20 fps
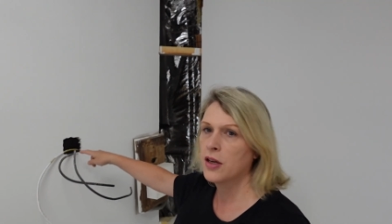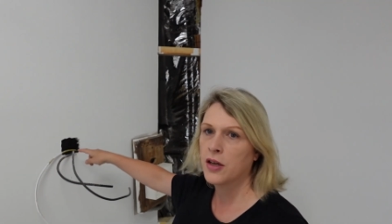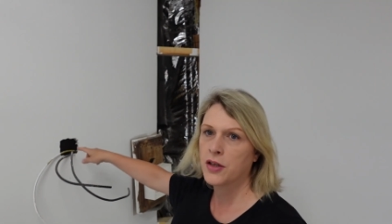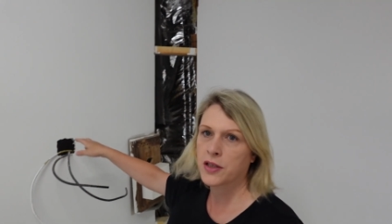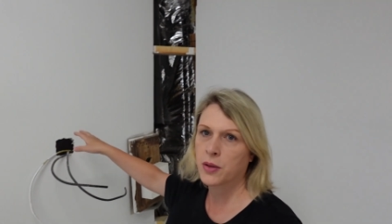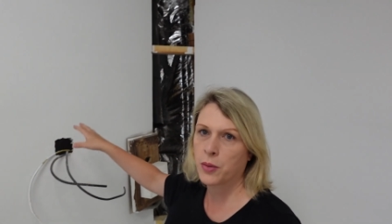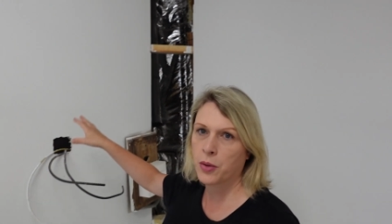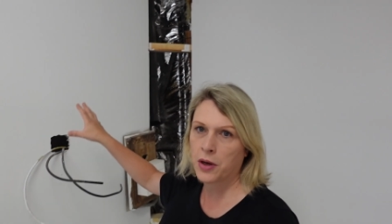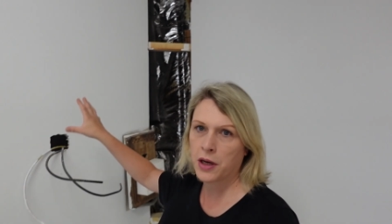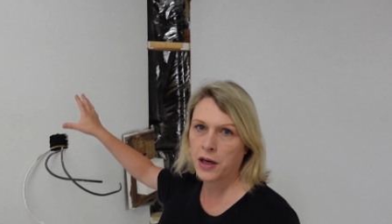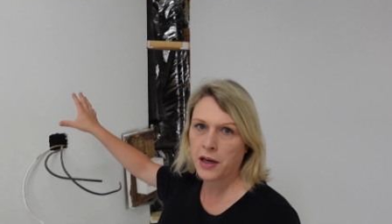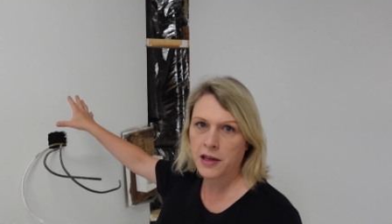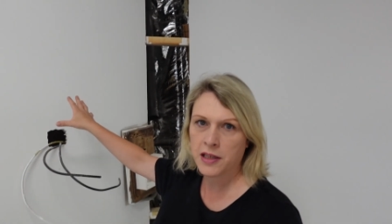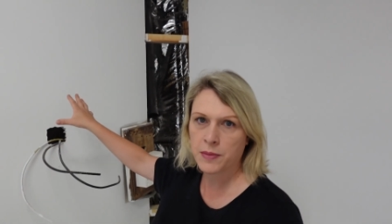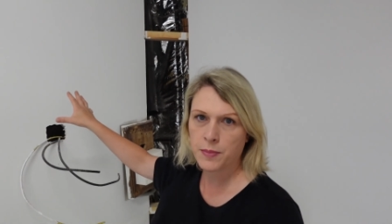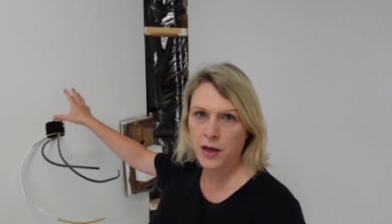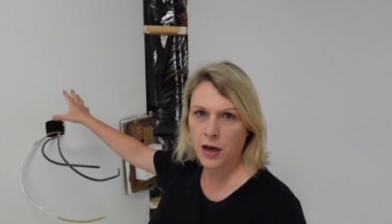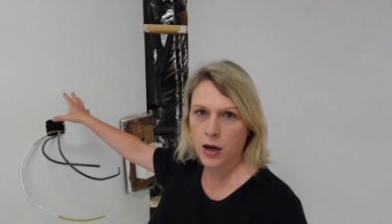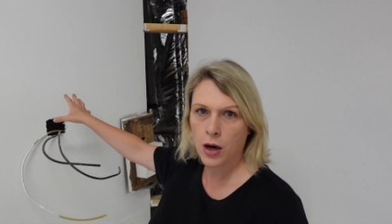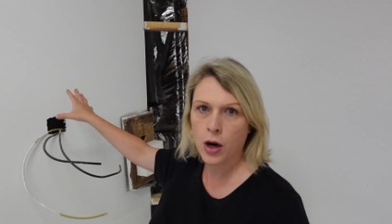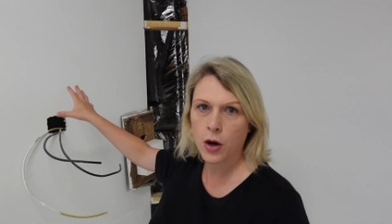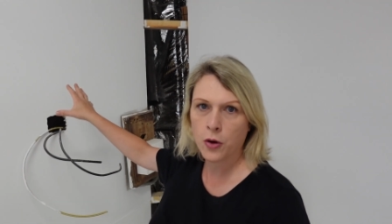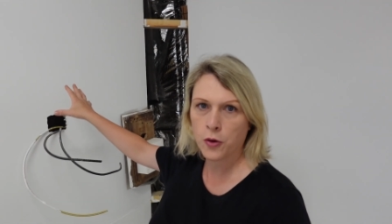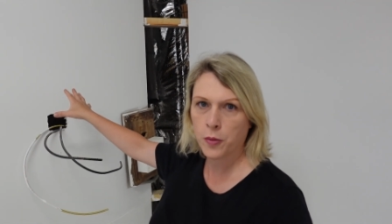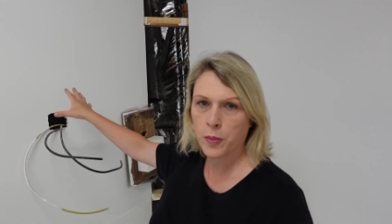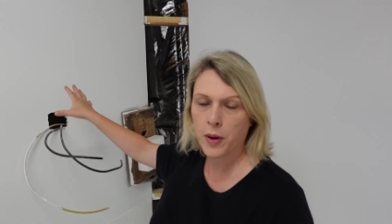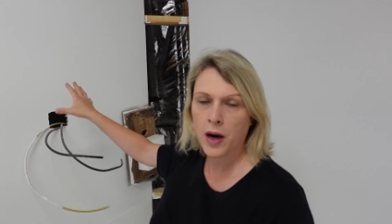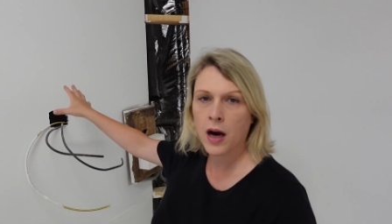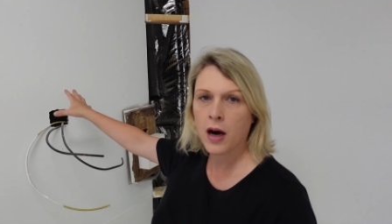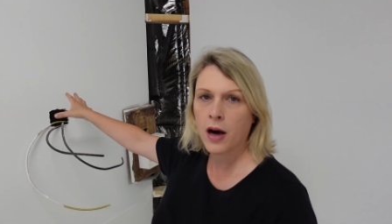So we've got a nice big
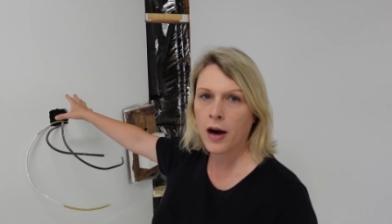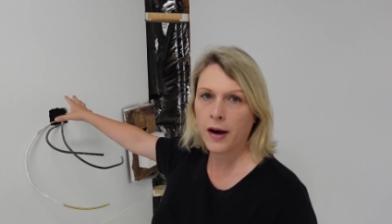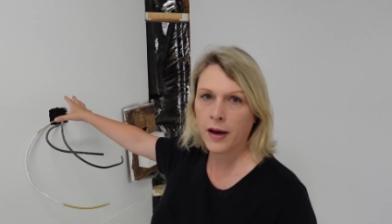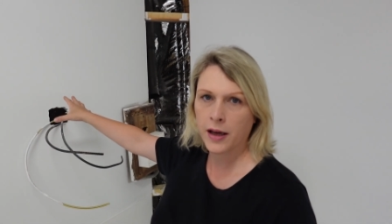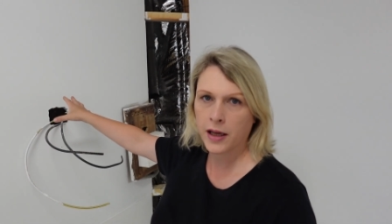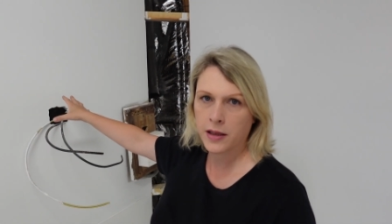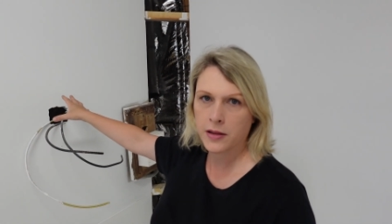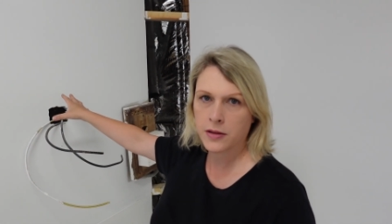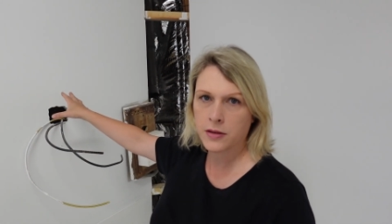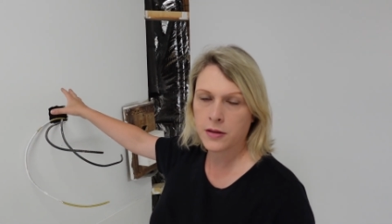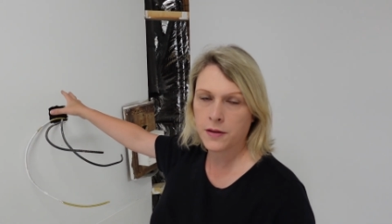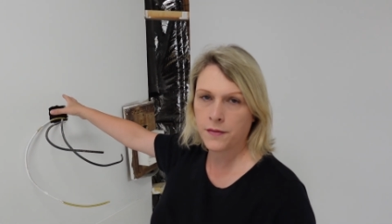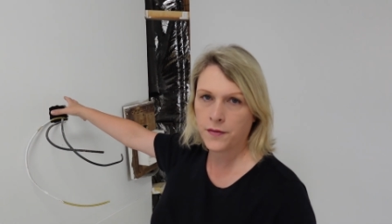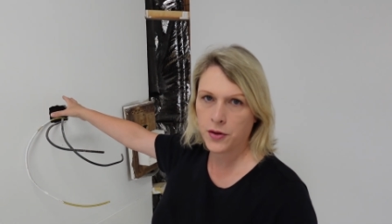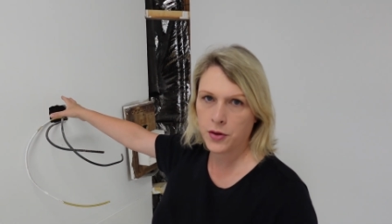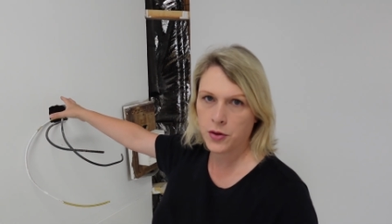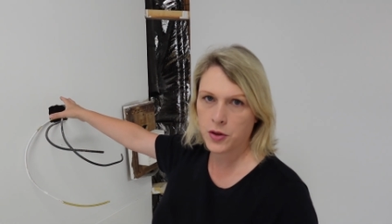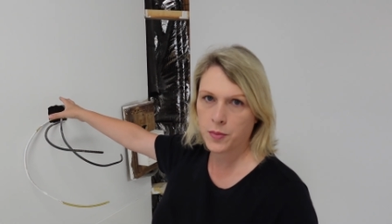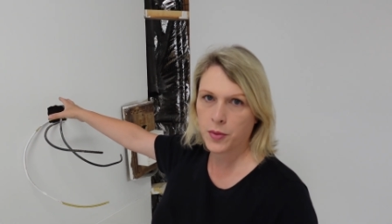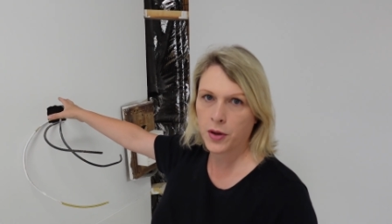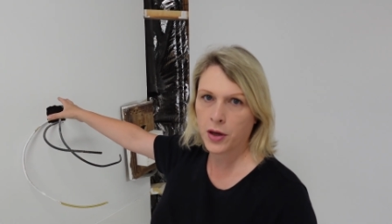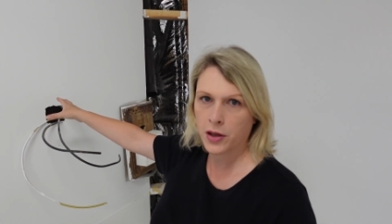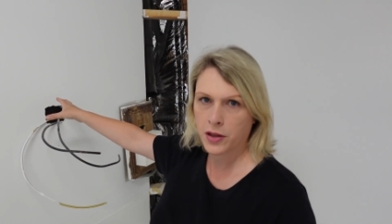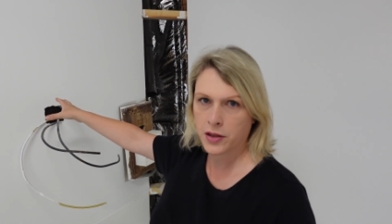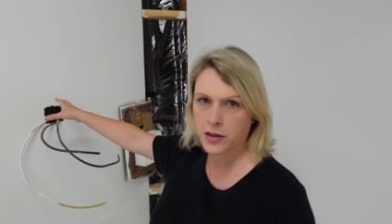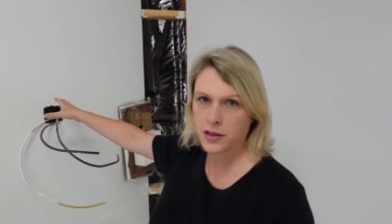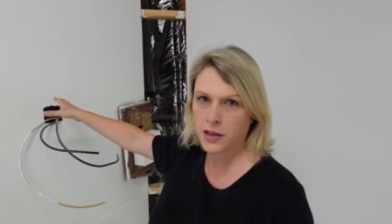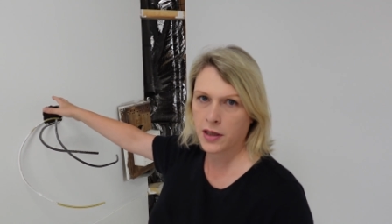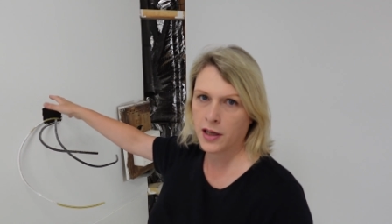hole behind the fuse box.